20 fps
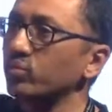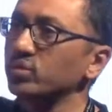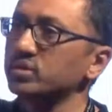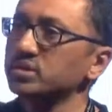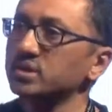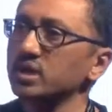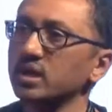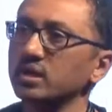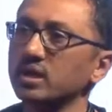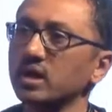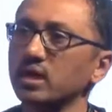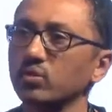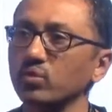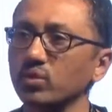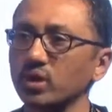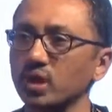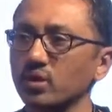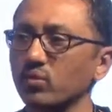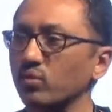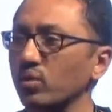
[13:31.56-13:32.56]
would say that,
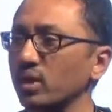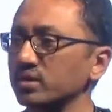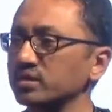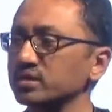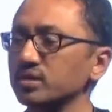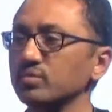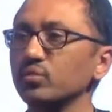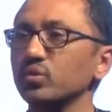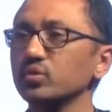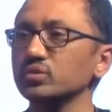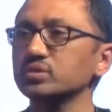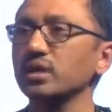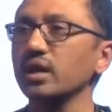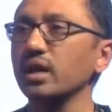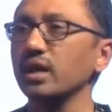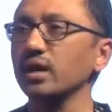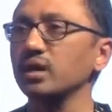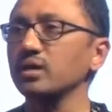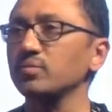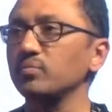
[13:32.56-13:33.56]
okay, what's the most
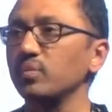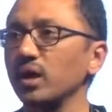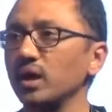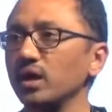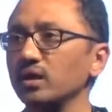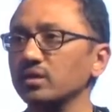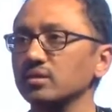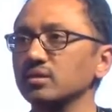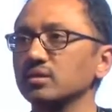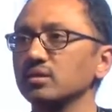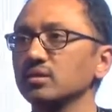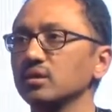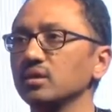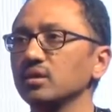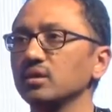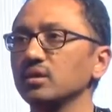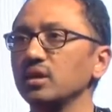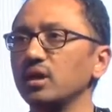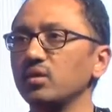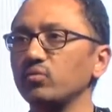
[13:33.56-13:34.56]
likely path
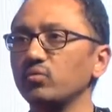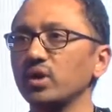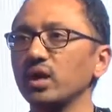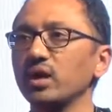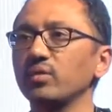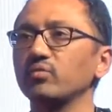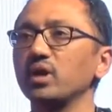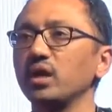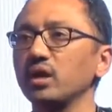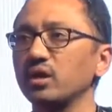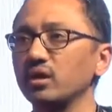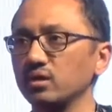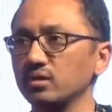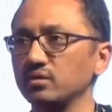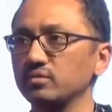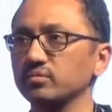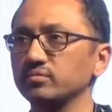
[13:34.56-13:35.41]
it would have taken.